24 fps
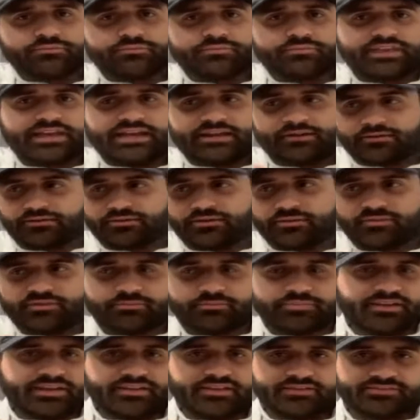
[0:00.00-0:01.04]
that are going to be
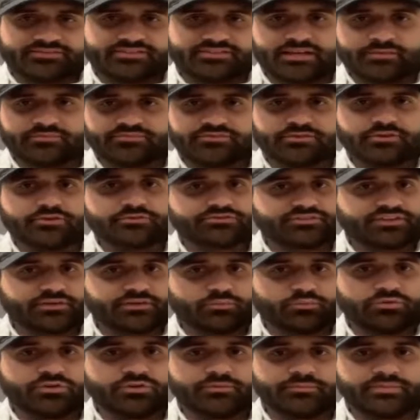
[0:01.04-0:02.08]
playing the same zones they
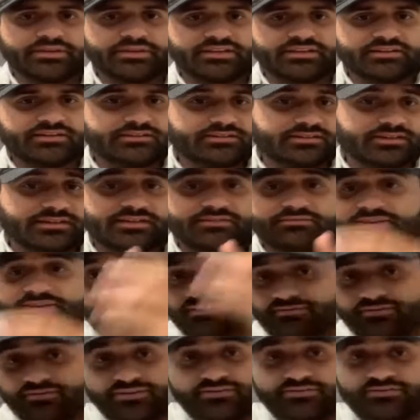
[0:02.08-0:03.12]
would be, even if
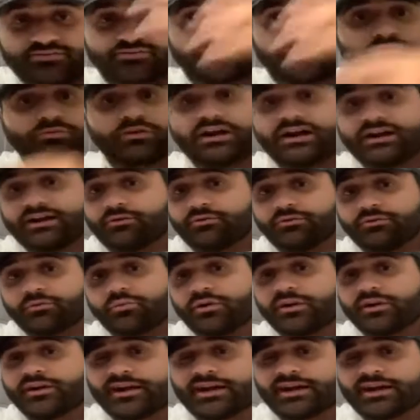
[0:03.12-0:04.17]
it's 2 high or
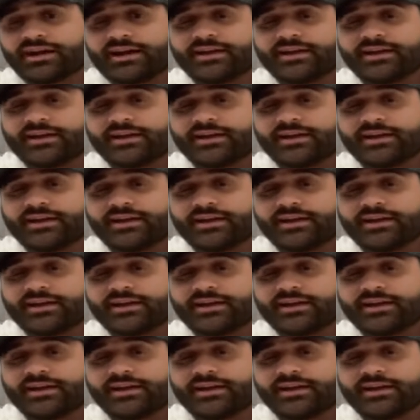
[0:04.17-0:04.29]
1 high.